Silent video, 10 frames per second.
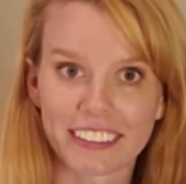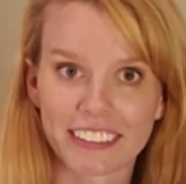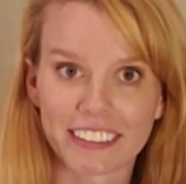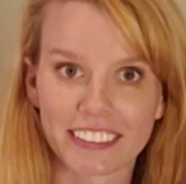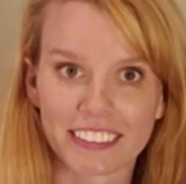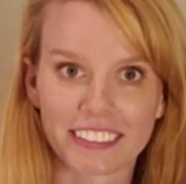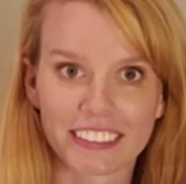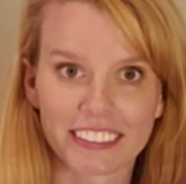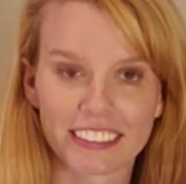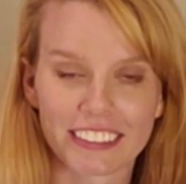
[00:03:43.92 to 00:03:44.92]

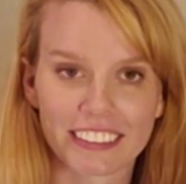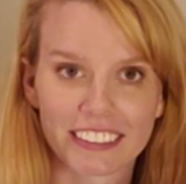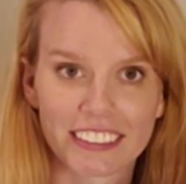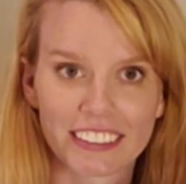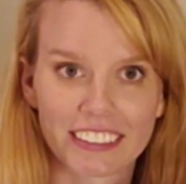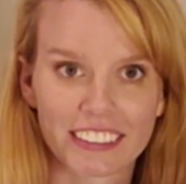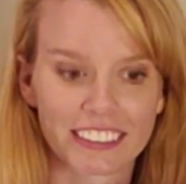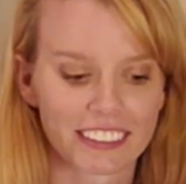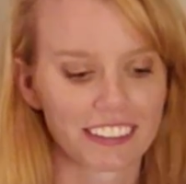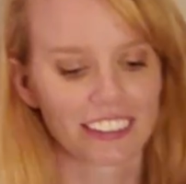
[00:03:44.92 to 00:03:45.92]

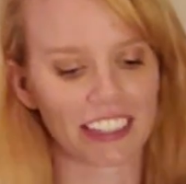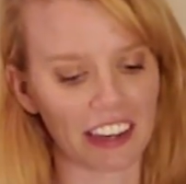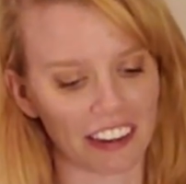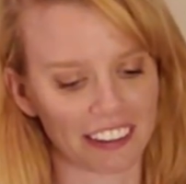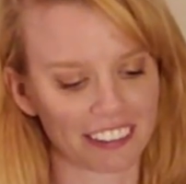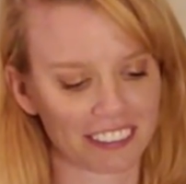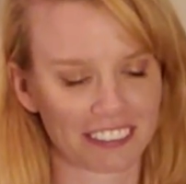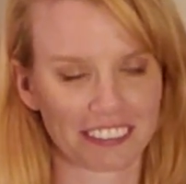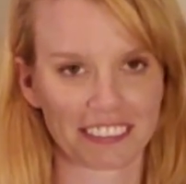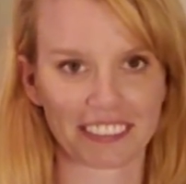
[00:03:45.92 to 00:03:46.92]

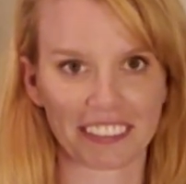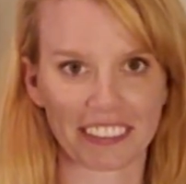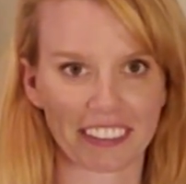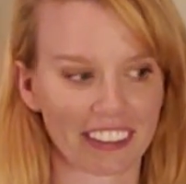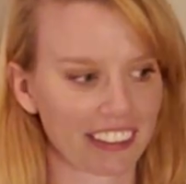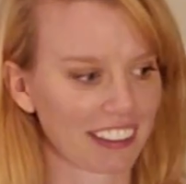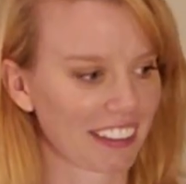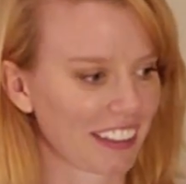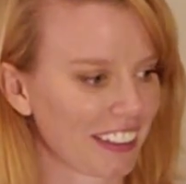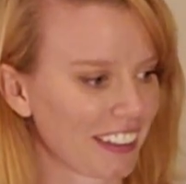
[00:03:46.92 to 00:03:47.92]

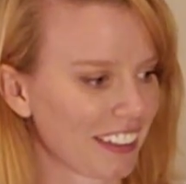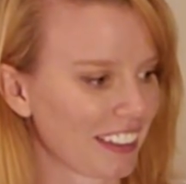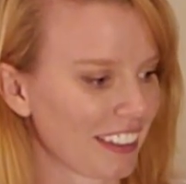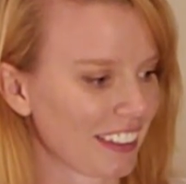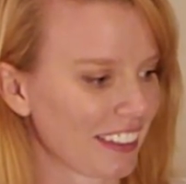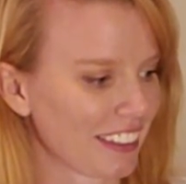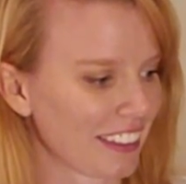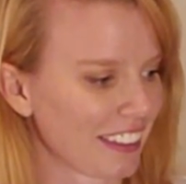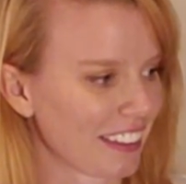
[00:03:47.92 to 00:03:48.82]
(not speaking)